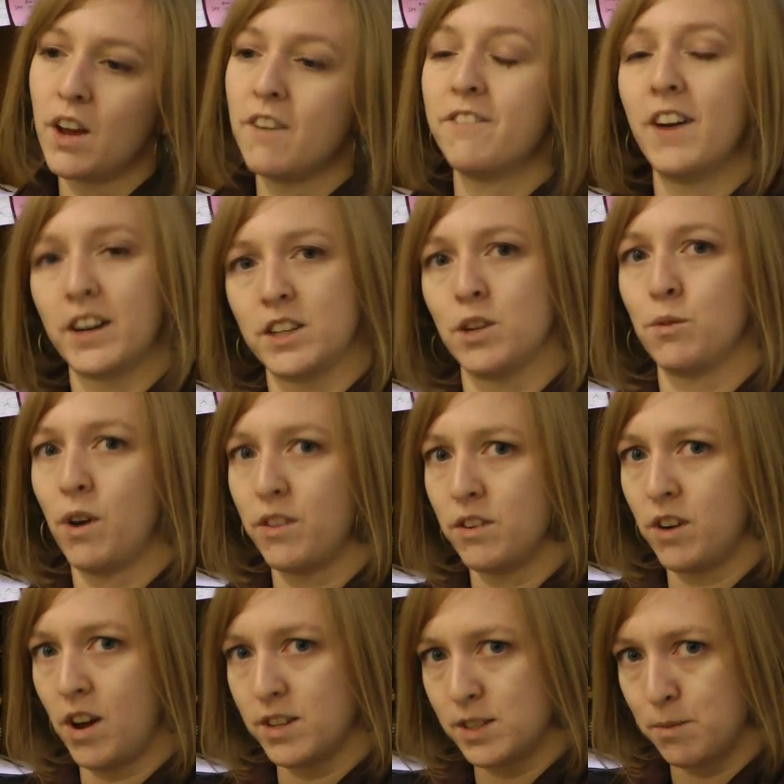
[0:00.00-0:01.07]
affecting whether
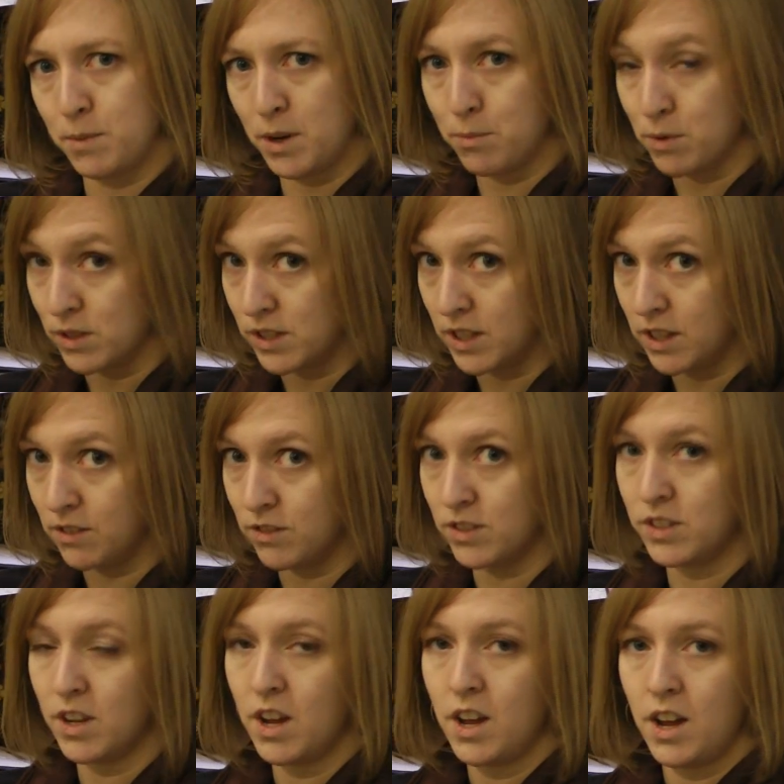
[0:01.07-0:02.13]
or not somebody
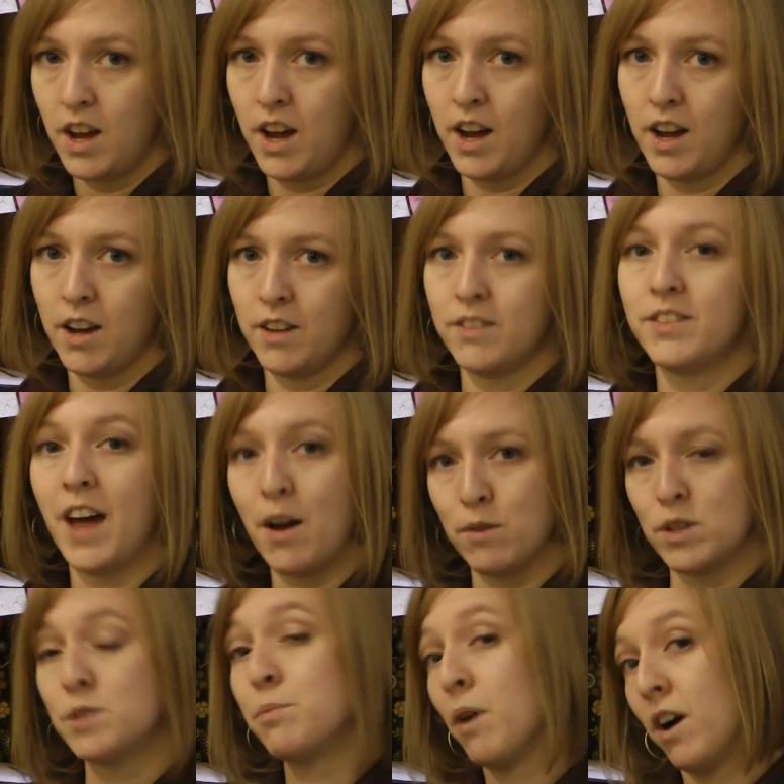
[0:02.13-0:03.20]
perceives uh, that
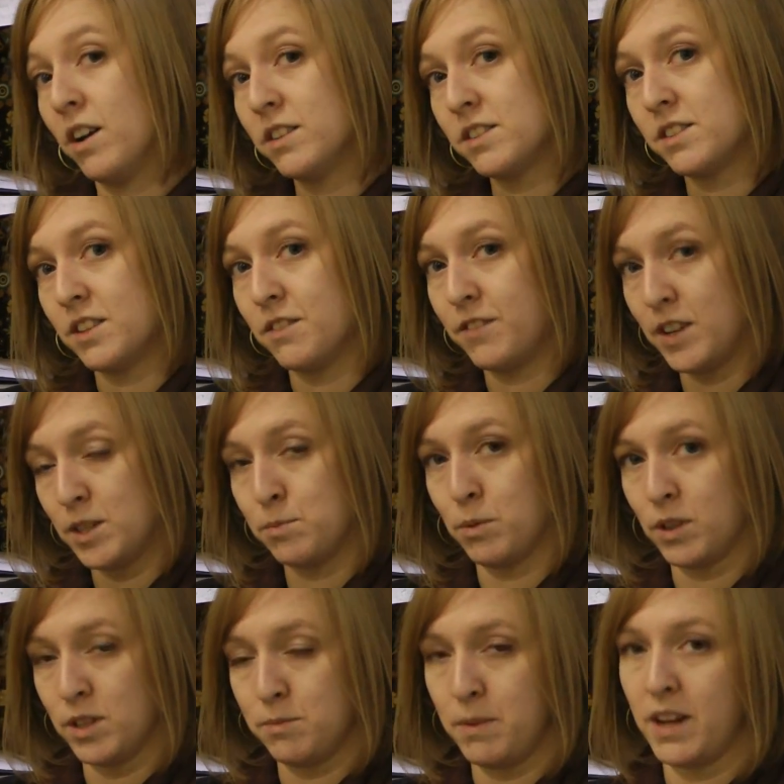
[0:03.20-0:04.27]
response that
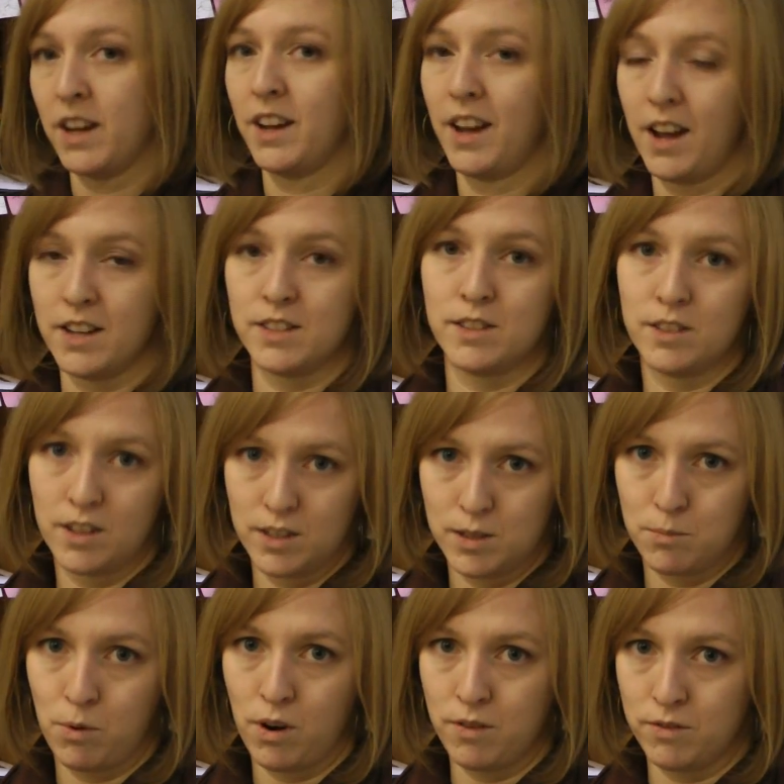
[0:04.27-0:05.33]
Facebook is making as a
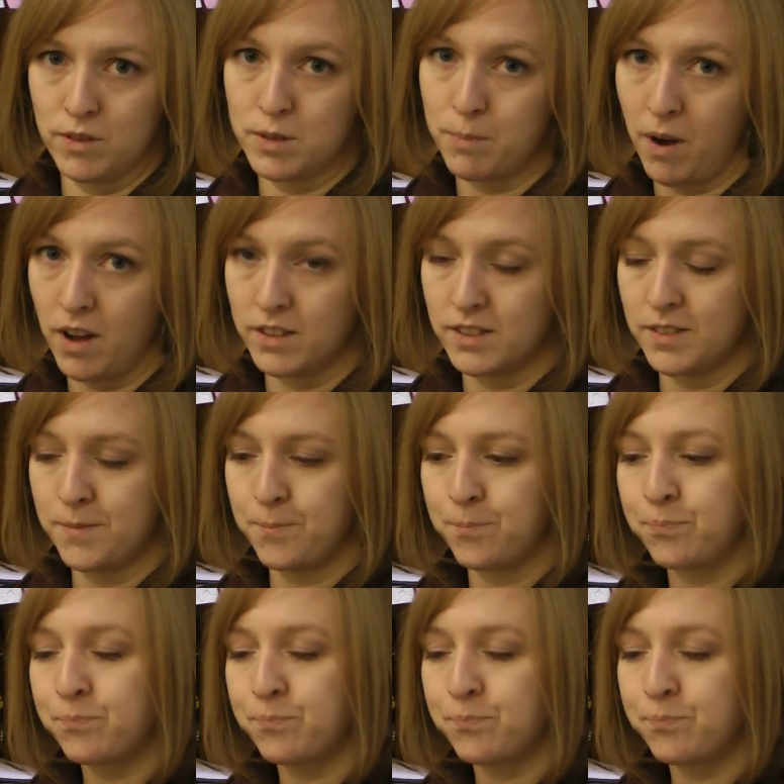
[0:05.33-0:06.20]
supportive response.